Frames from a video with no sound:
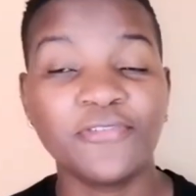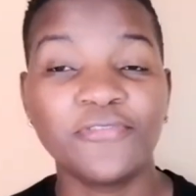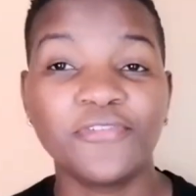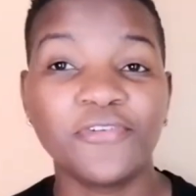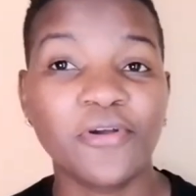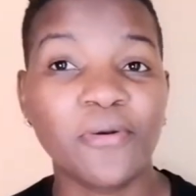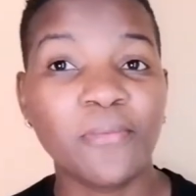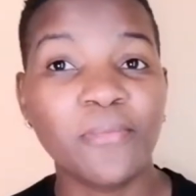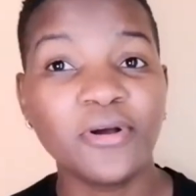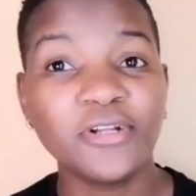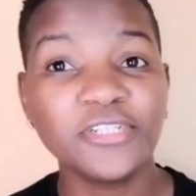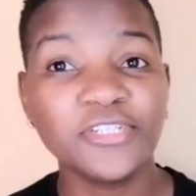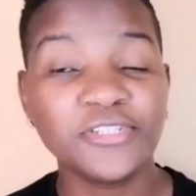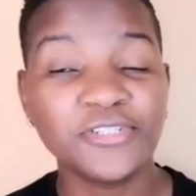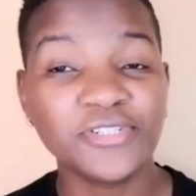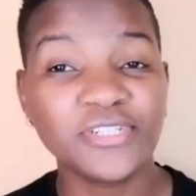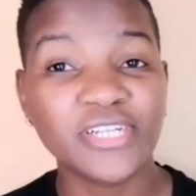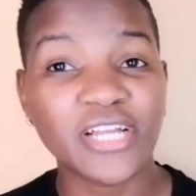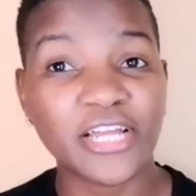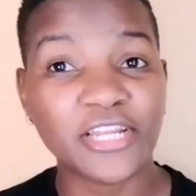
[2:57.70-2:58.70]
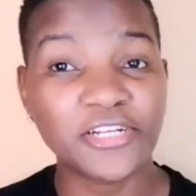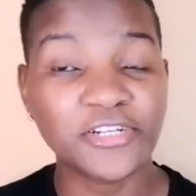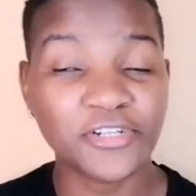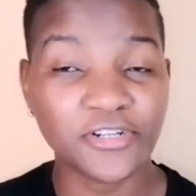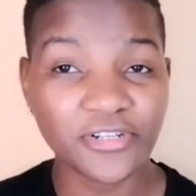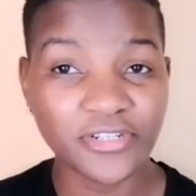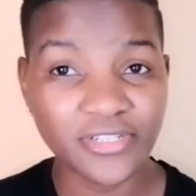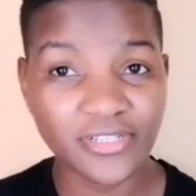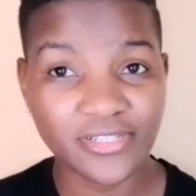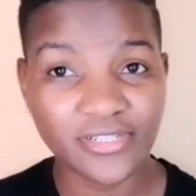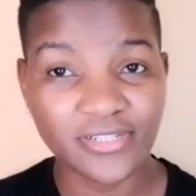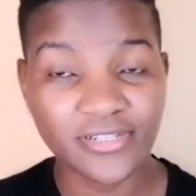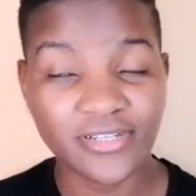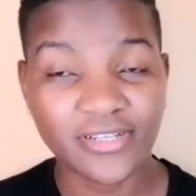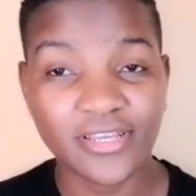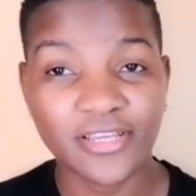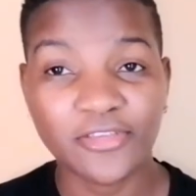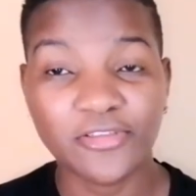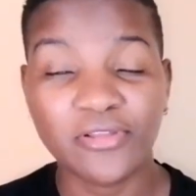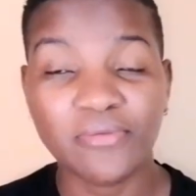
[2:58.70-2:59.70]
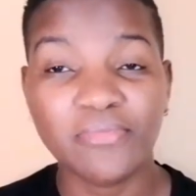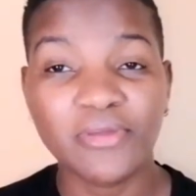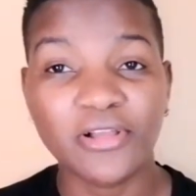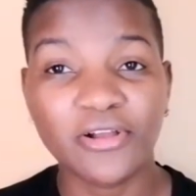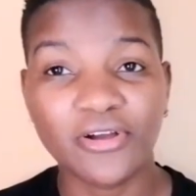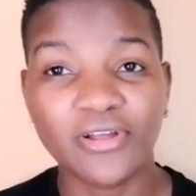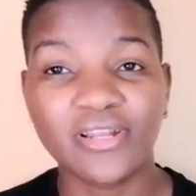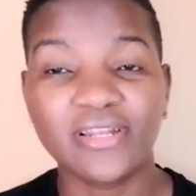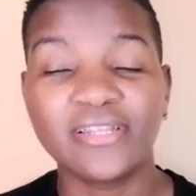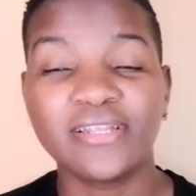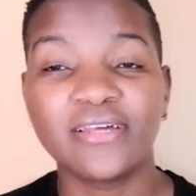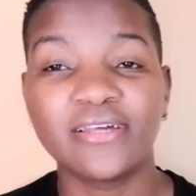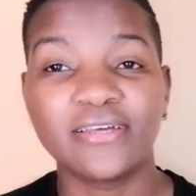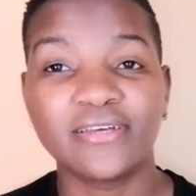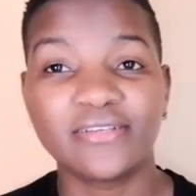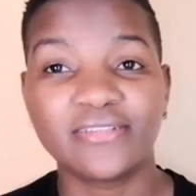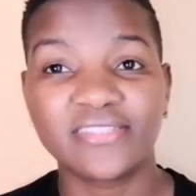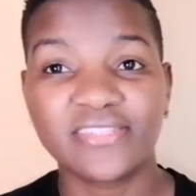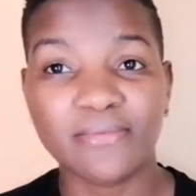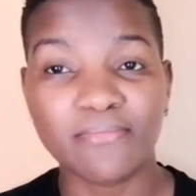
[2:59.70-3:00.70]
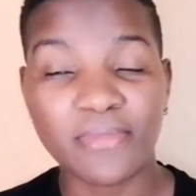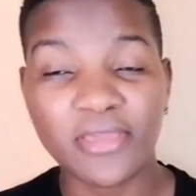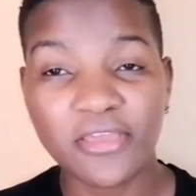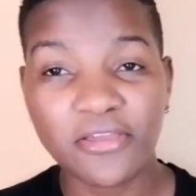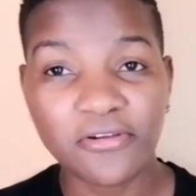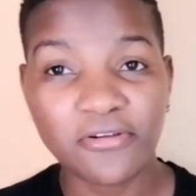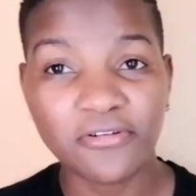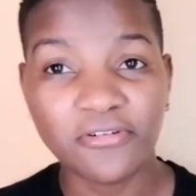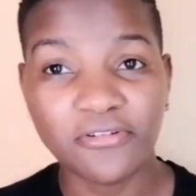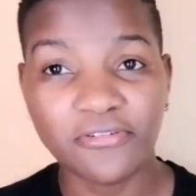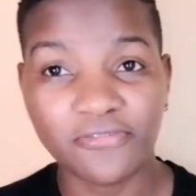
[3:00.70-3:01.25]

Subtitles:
if you are born during a drought, you'll be called Simiu